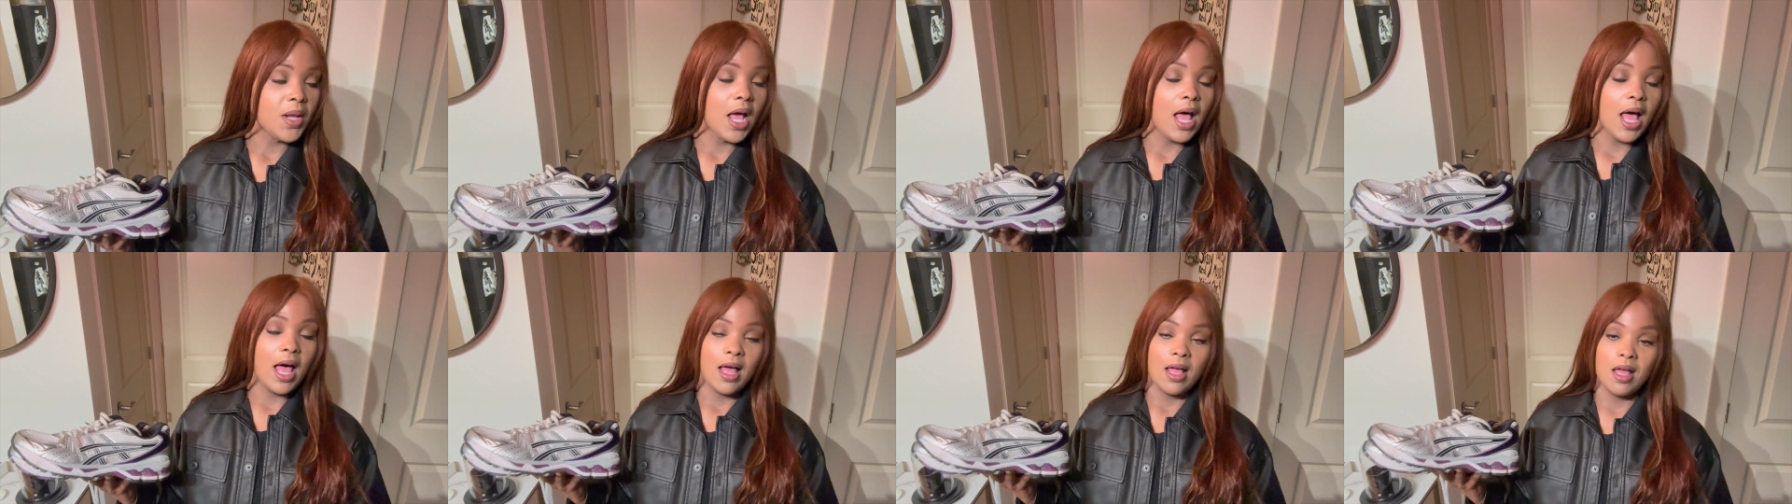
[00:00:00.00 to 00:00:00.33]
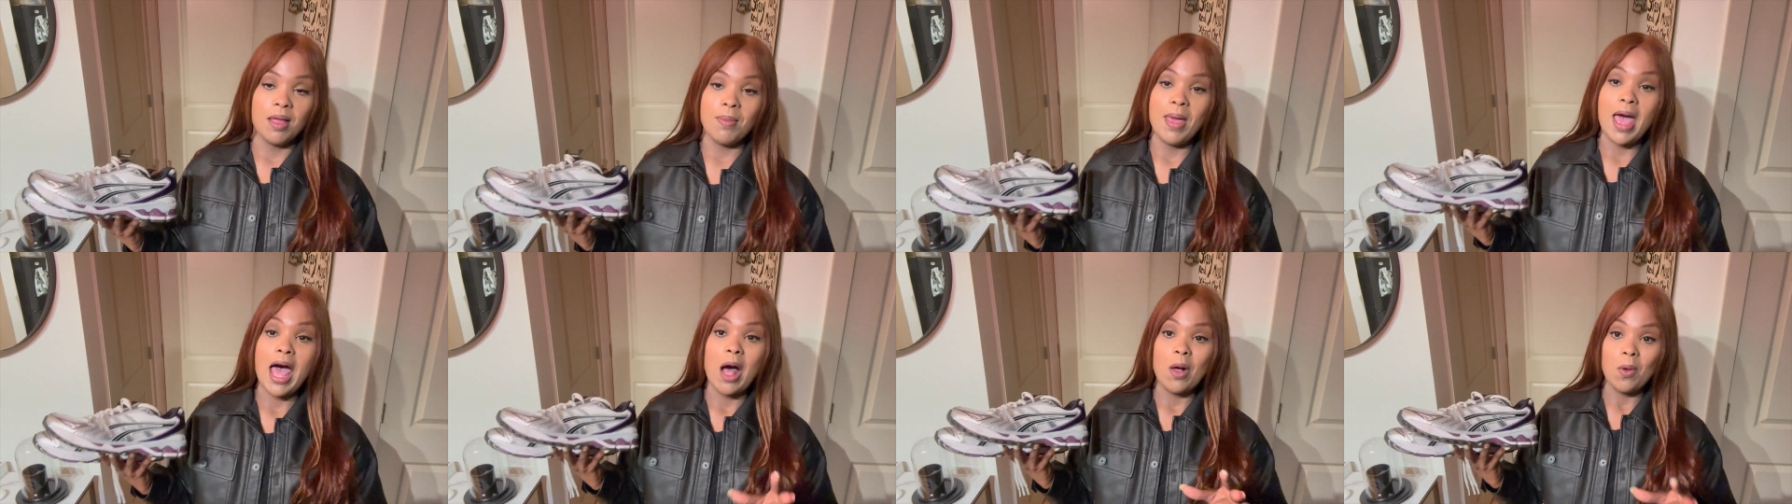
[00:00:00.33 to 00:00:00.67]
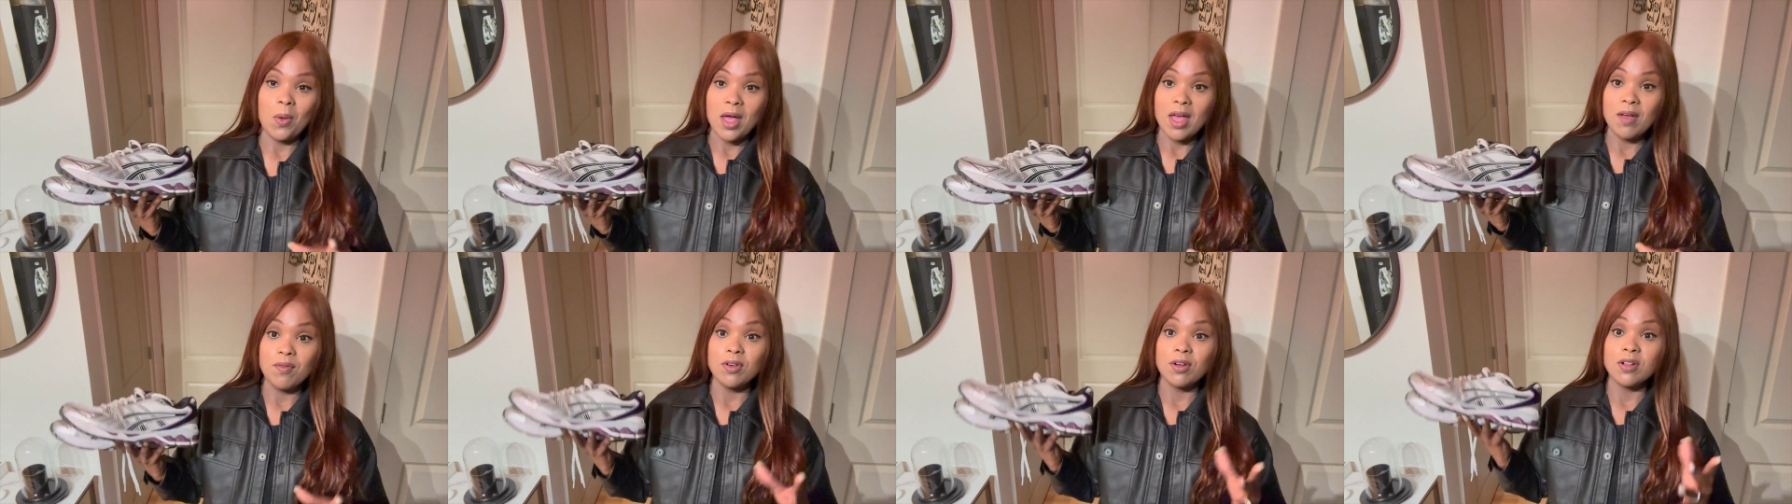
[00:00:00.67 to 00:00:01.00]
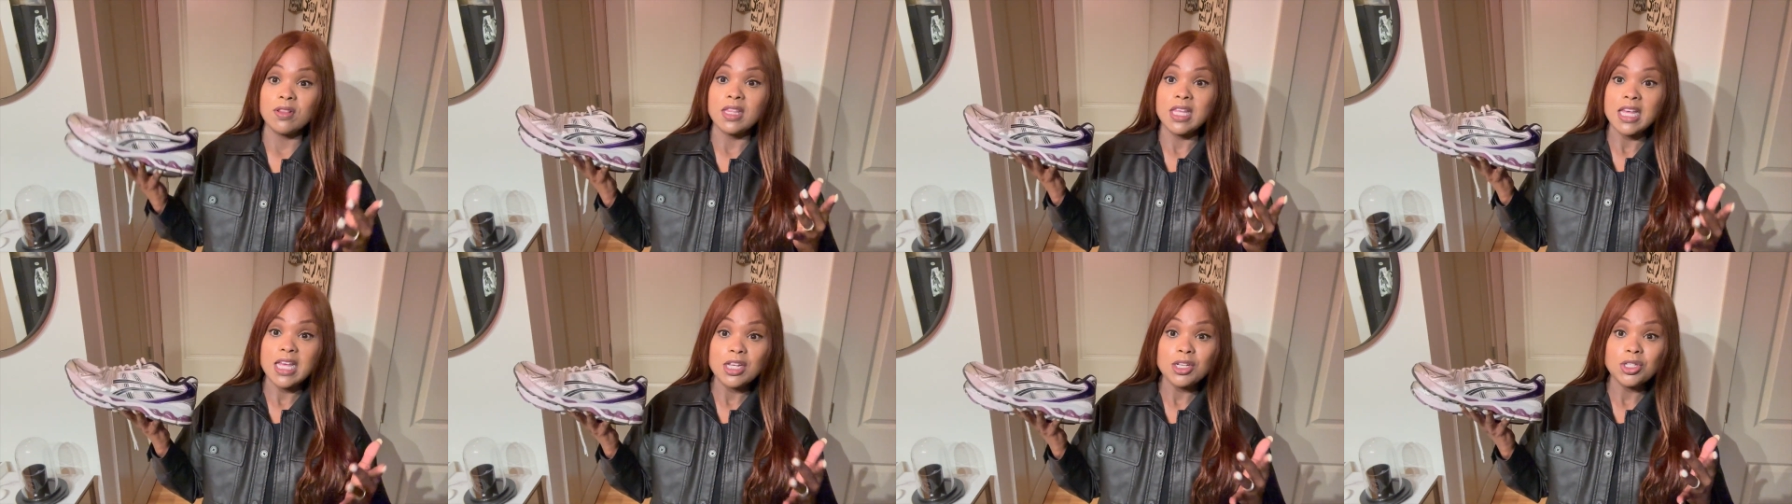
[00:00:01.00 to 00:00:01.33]
um, however,
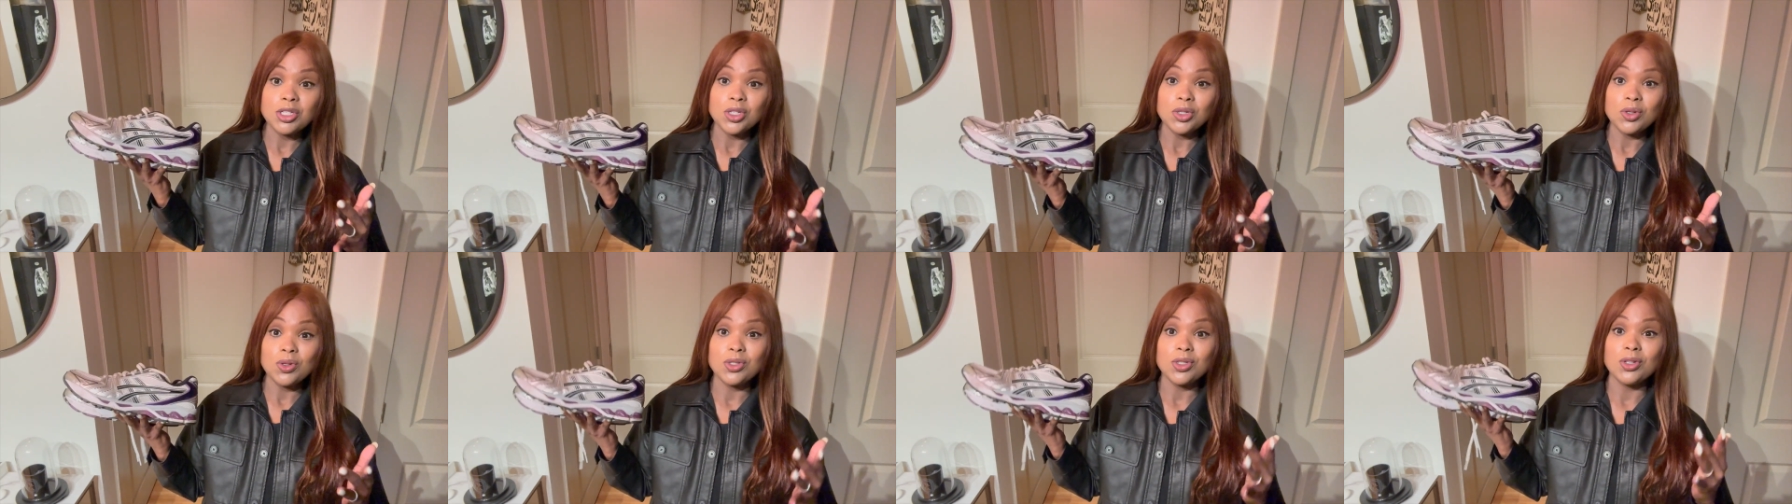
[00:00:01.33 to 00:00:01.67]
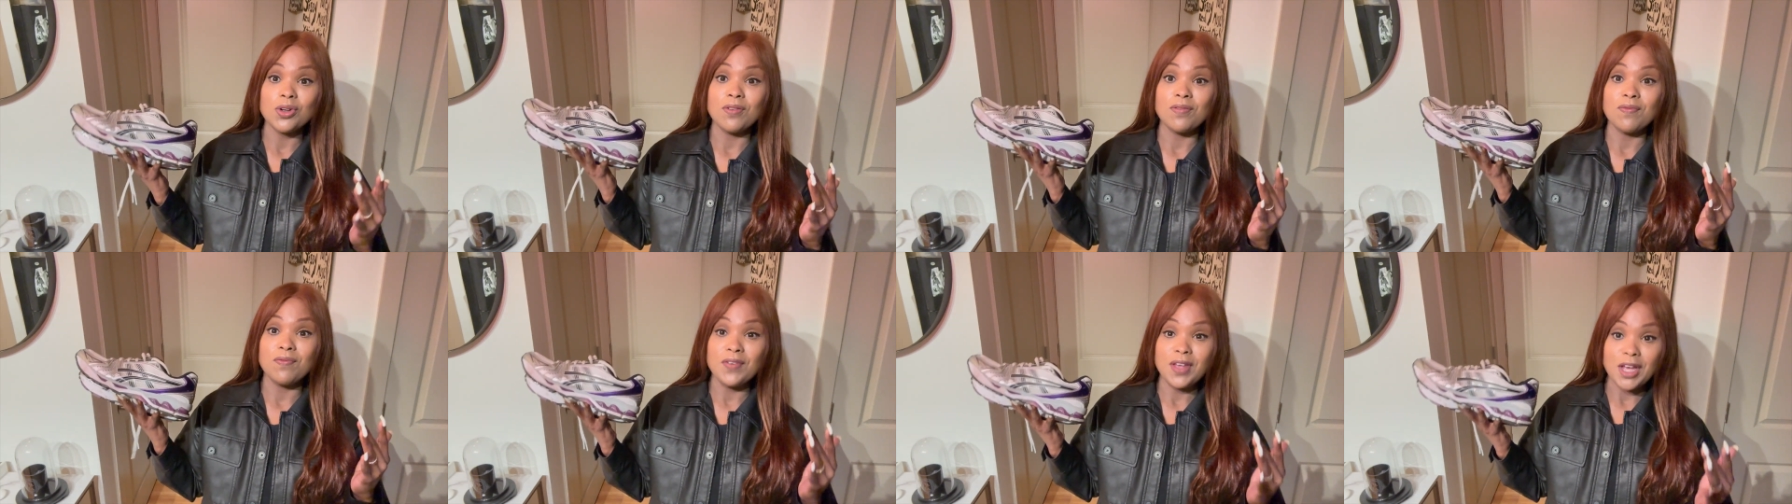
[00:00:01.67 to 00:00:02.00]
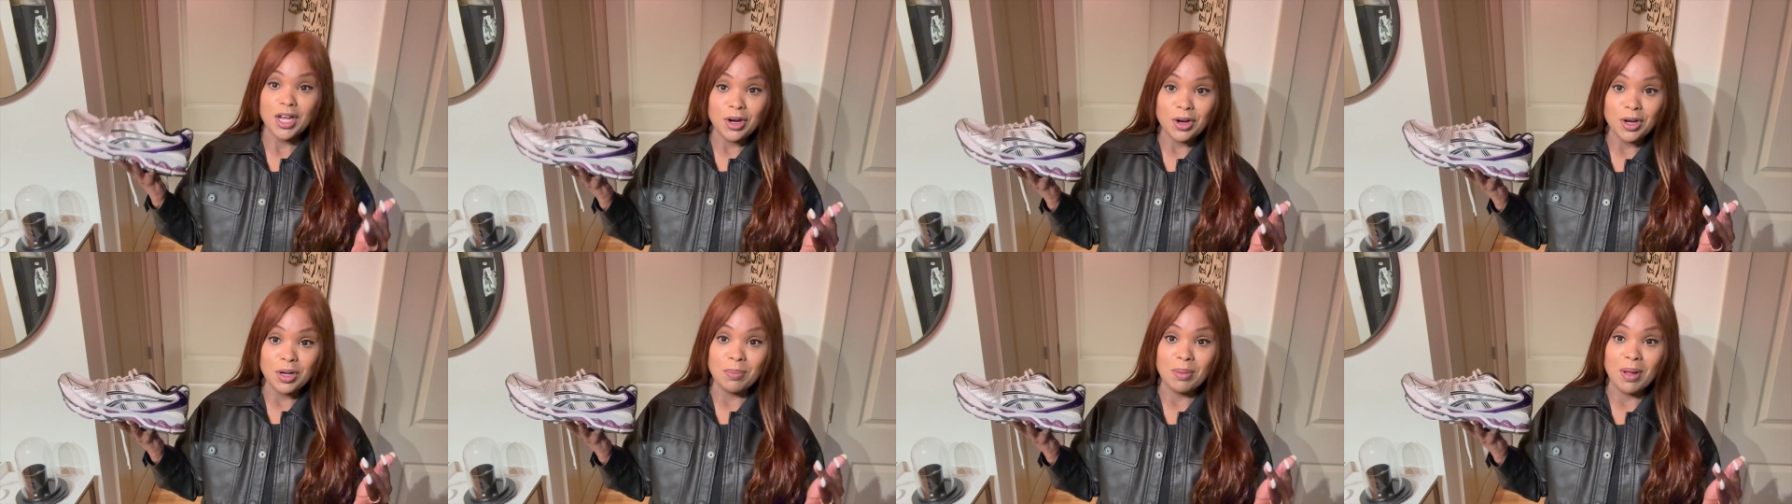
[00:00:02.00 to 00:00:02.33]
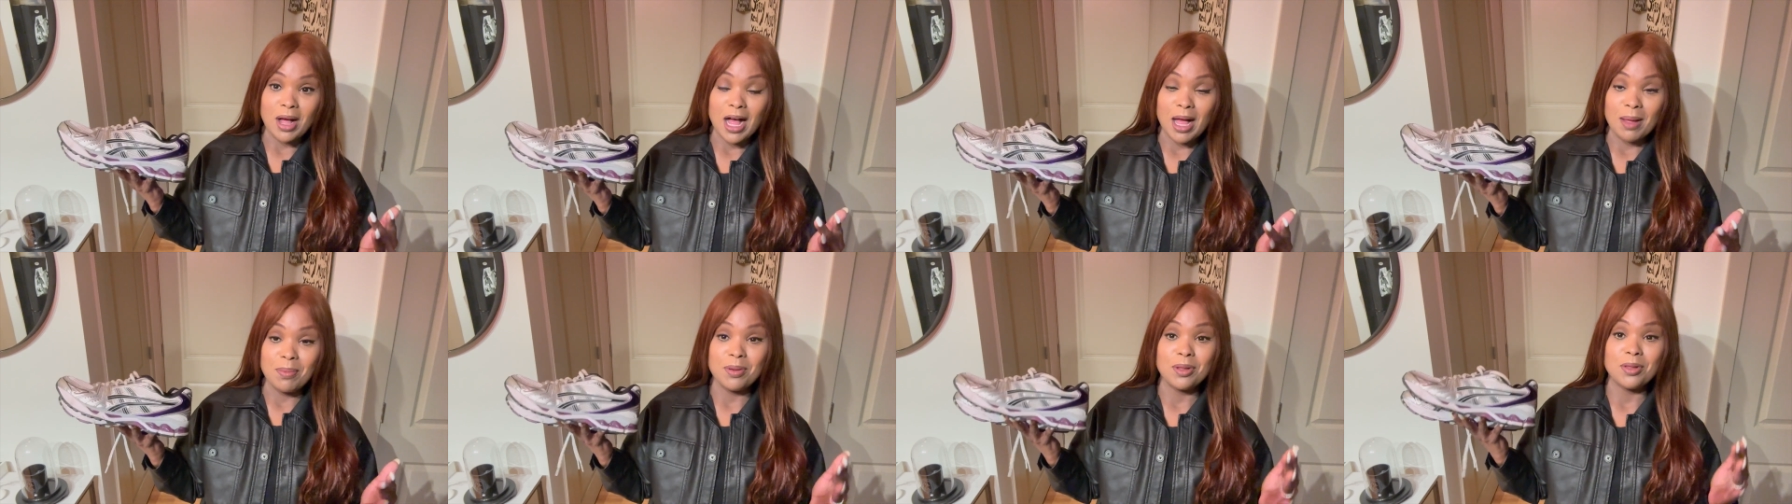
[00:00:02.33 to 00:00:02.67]
these shoes are very
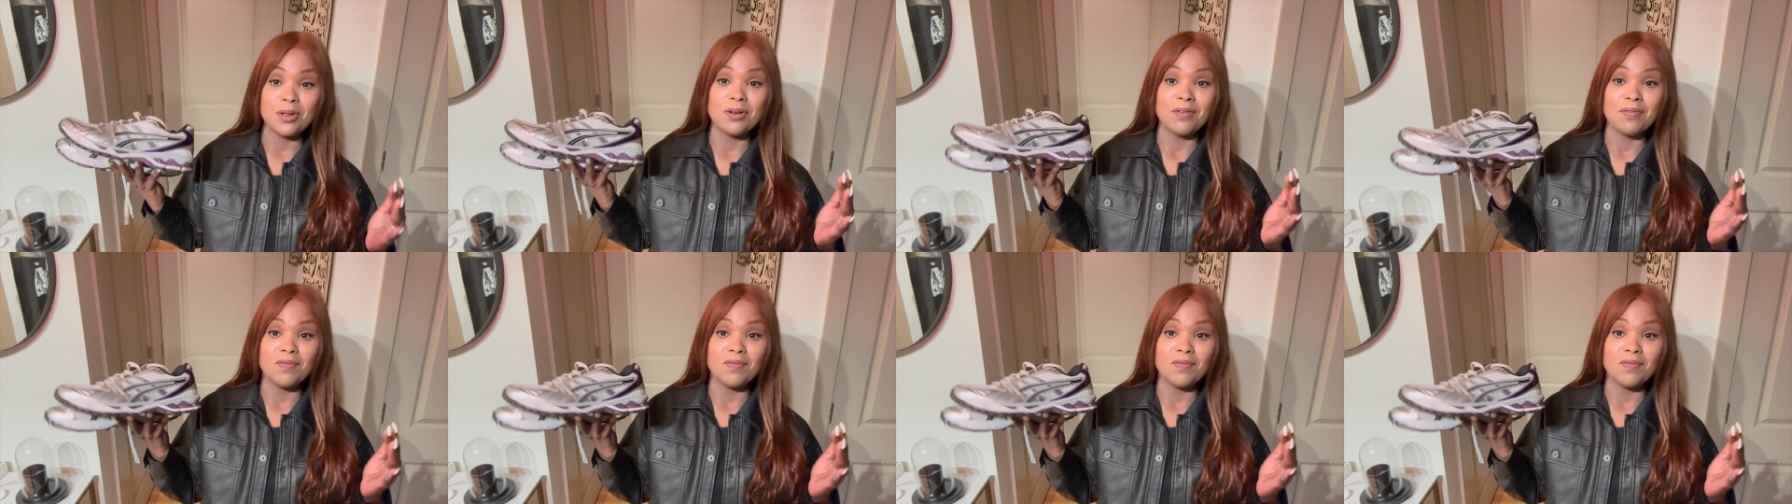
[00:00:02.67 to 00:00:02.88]
popular,